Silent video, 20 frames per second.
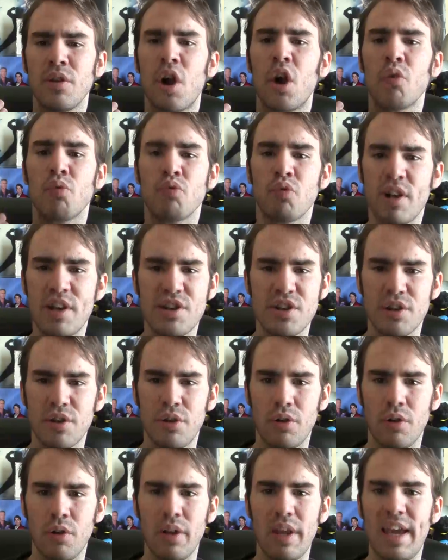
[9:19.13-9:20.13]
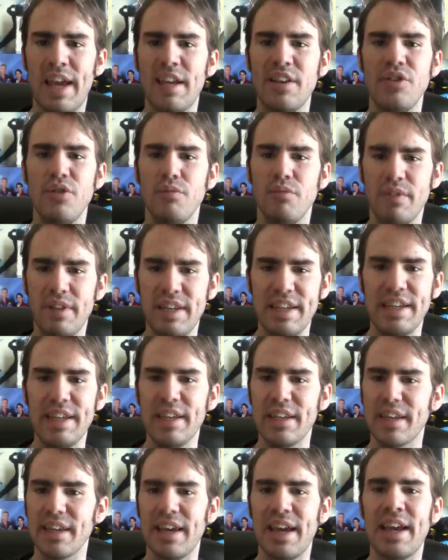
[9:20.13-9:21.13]
original and
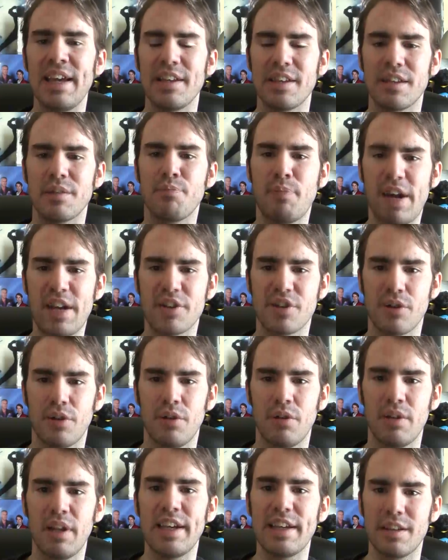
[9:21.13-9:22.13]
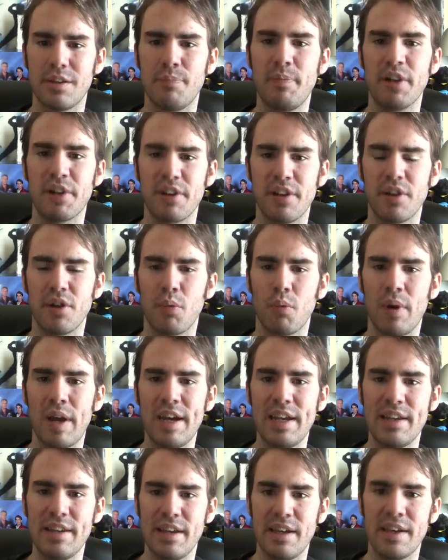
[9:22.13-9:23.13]
unique and special like Spirited
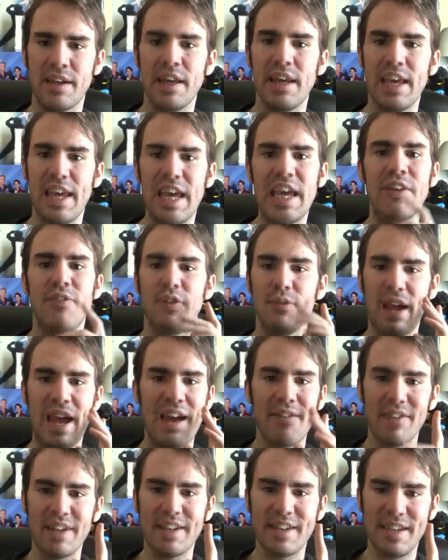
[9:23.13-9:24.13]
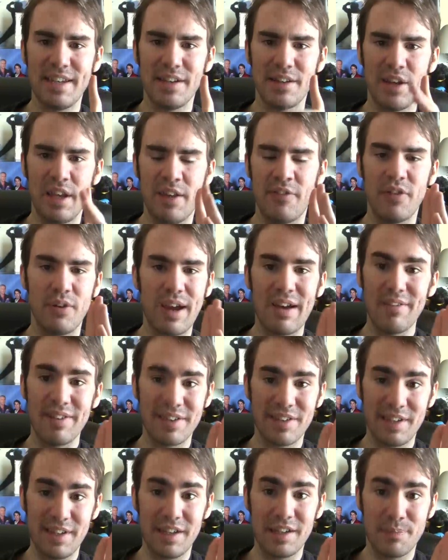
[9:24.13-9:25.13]
Away did. If you haven't
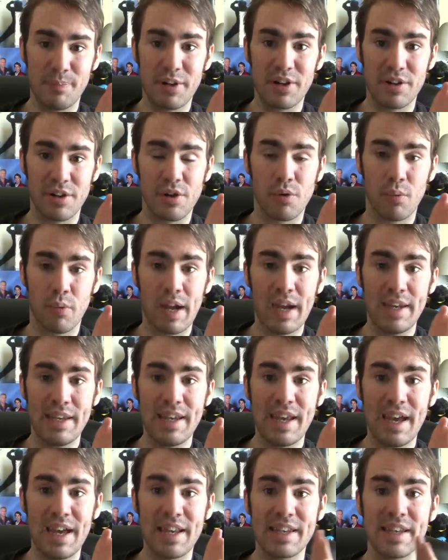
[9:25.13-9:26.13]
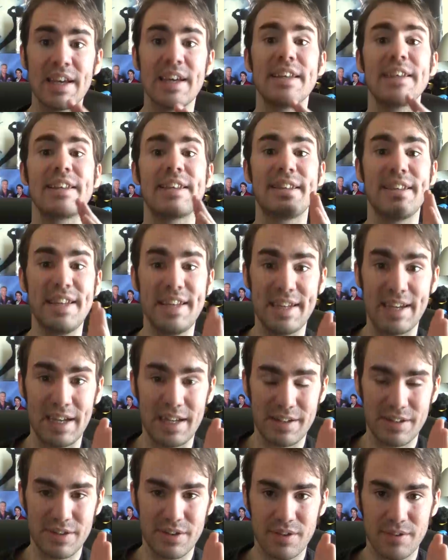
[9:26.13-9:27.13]
seen Spirited Away yet, see
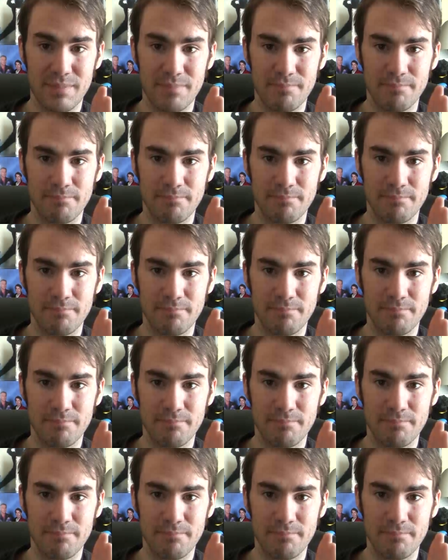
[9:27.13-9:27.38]
it.